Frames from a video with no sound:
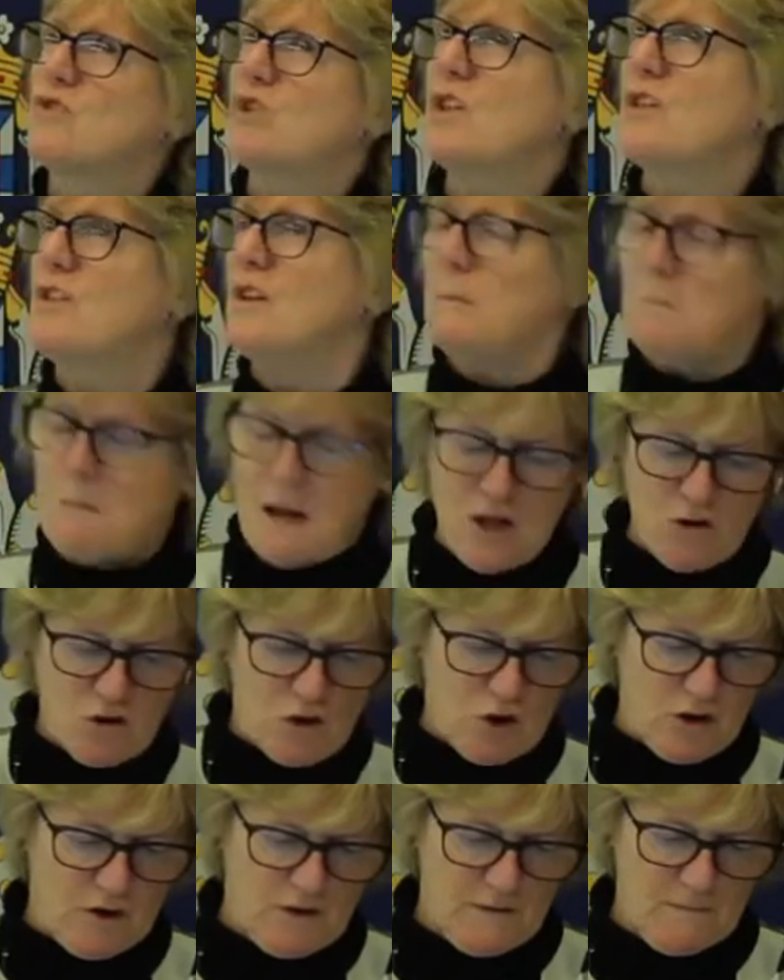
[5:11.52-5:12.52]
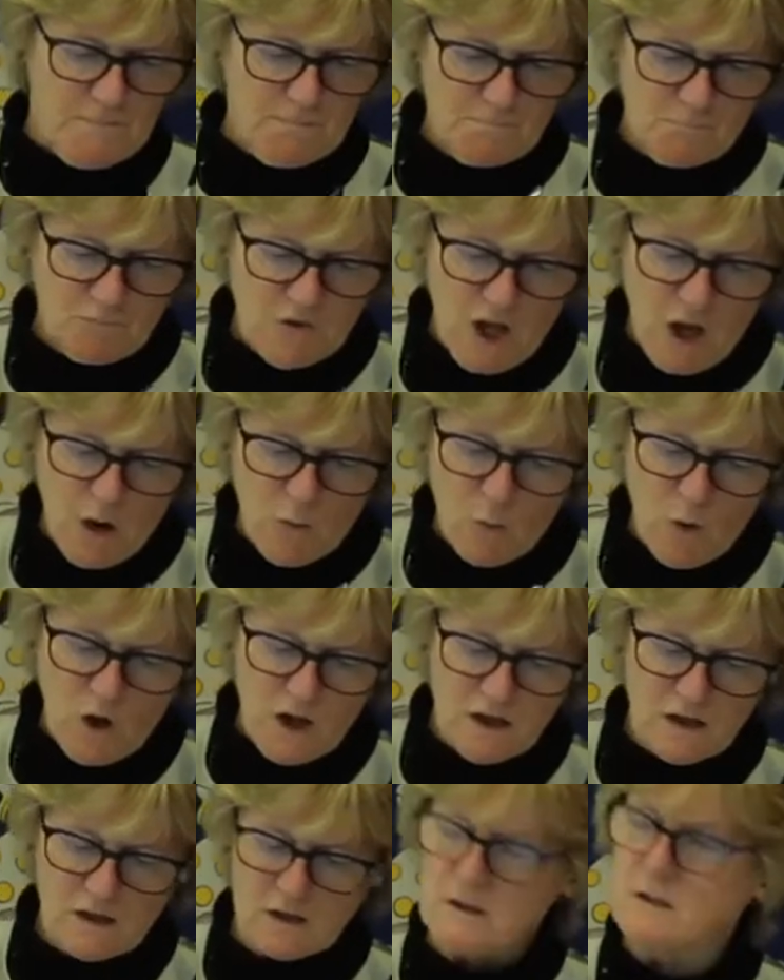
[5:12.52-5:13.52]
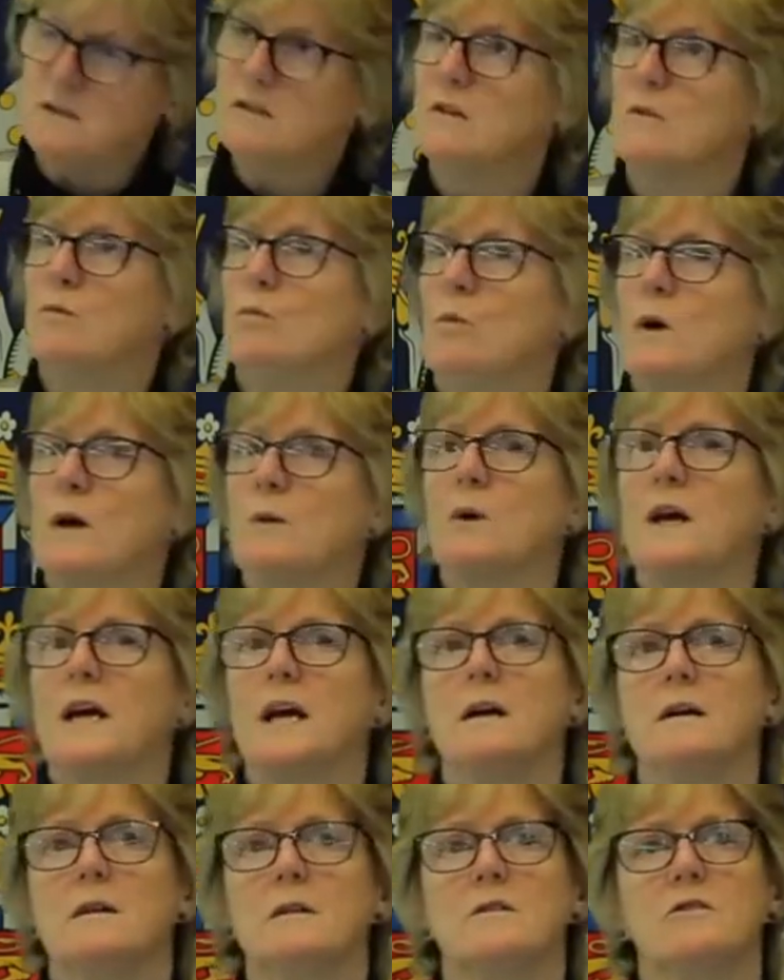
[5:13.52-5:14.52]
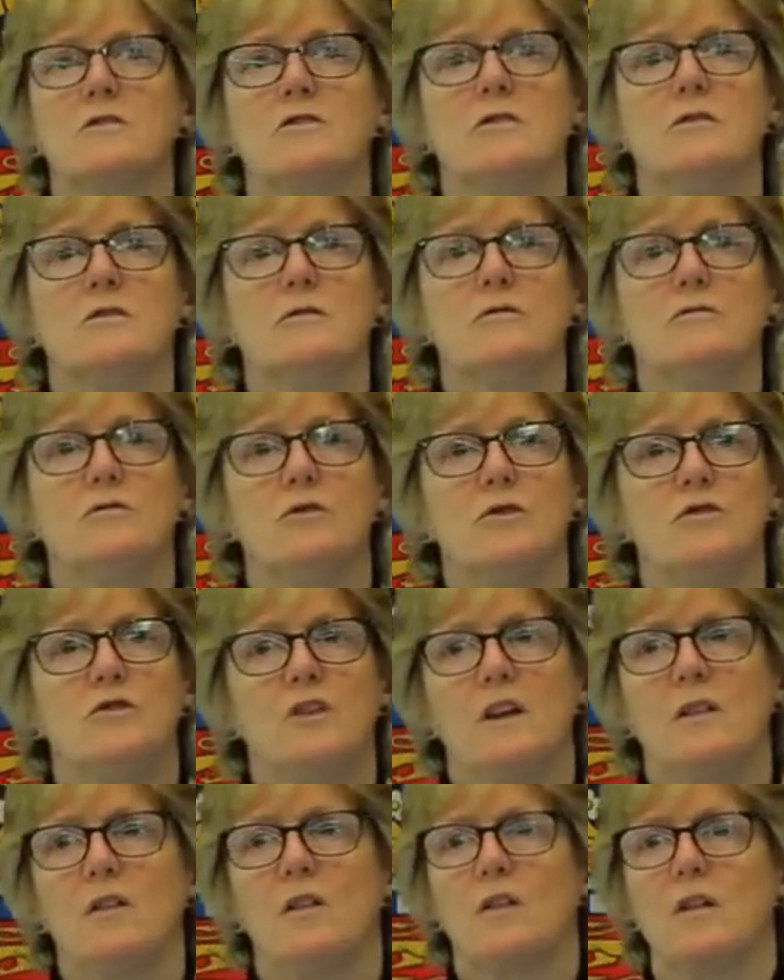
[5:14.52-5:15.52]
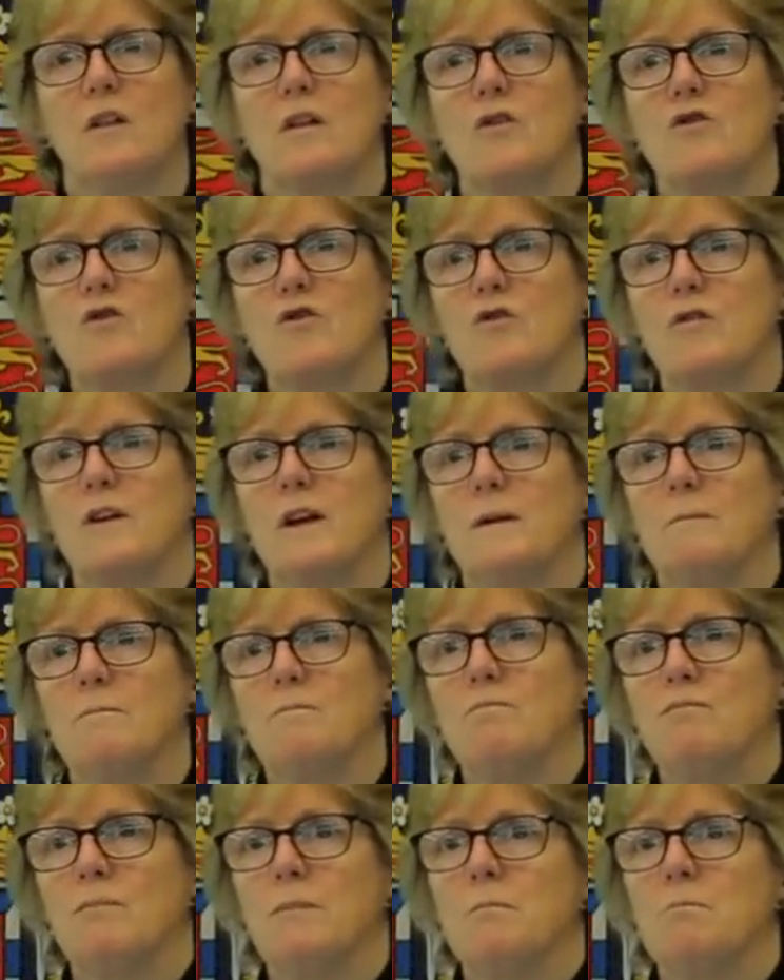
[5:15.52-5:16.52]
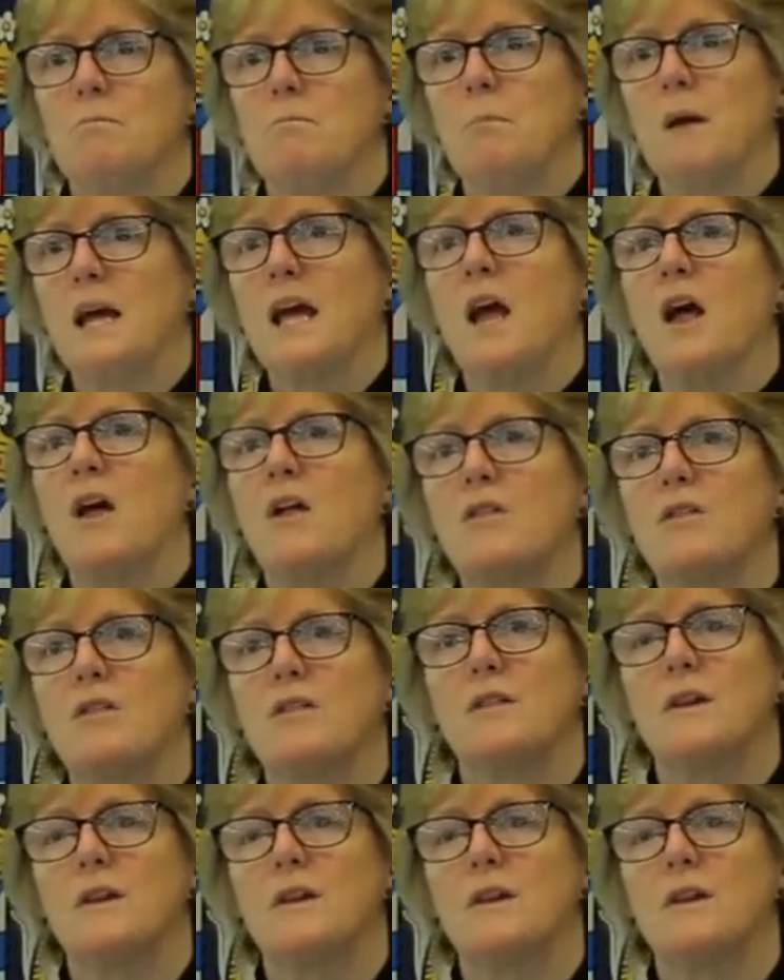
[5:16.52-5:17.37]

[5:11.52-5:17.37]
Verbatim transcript: just imagine a world where we can't do routine surgery because